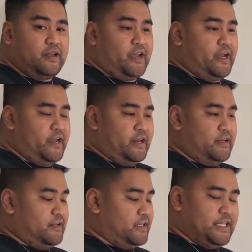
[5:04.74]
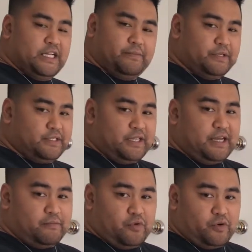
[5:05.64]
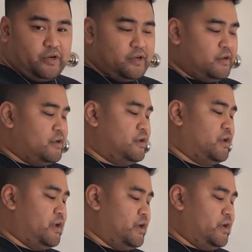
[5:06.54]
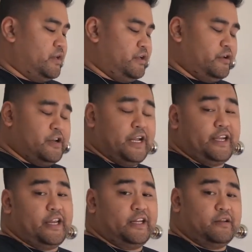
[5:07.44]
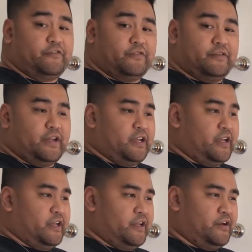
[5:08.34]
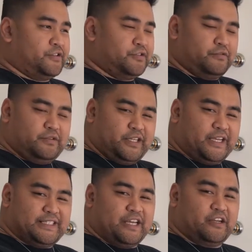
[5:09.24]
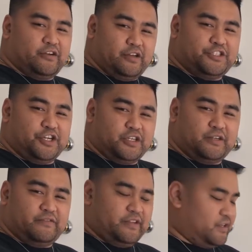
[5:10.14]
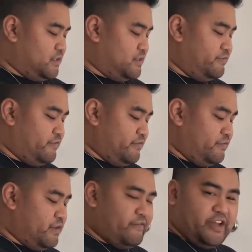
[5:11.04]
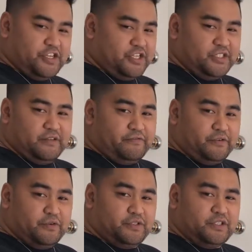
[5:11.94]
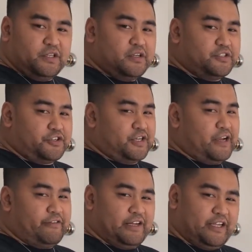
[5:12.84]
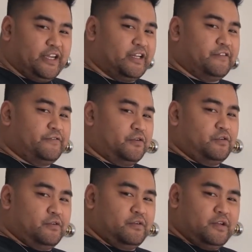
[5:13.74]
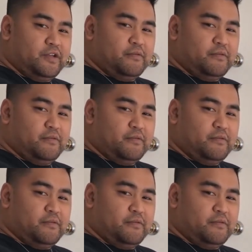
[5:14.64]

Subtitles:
and the cleanup is a lot more, and you're not getting it also takes out a good chunk of the veggies and fruits, so you're not really getting the full